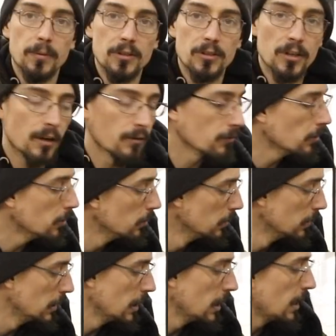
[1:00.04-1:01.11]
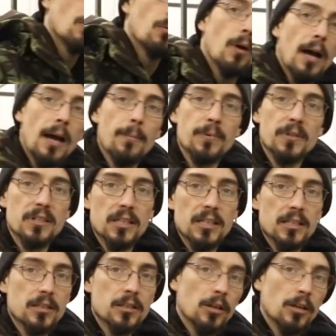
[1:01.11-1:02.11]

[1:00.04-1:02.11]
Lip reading: in general. What happens is